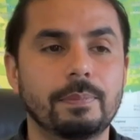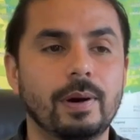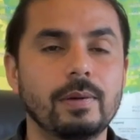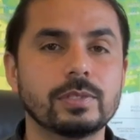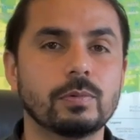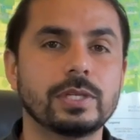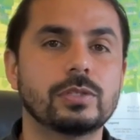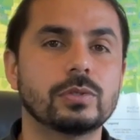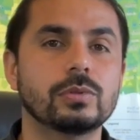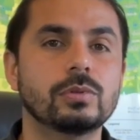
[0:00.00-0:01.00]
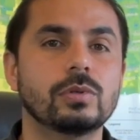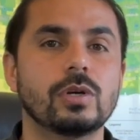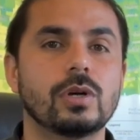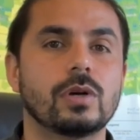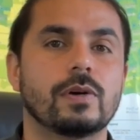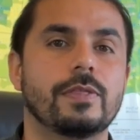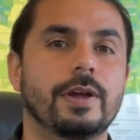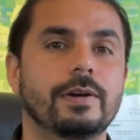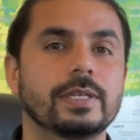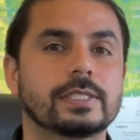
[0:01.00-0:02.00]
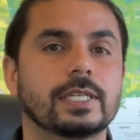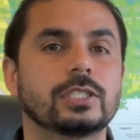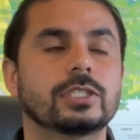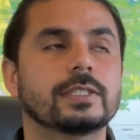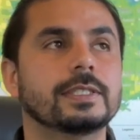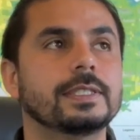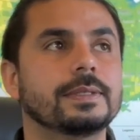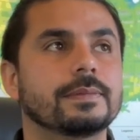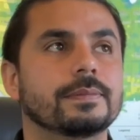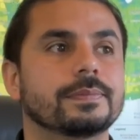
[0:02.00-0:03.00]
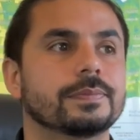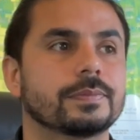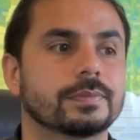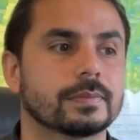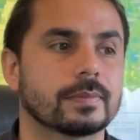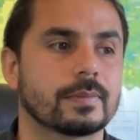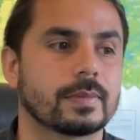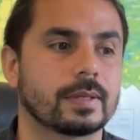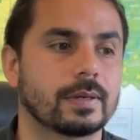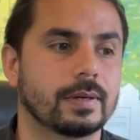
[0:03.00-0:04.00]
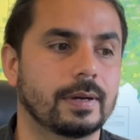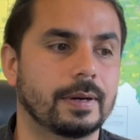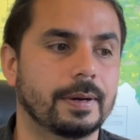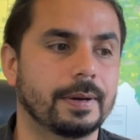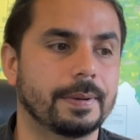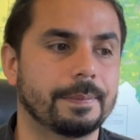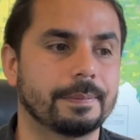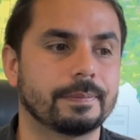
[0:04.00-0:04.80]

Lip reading: problems that we do, they're essentially they're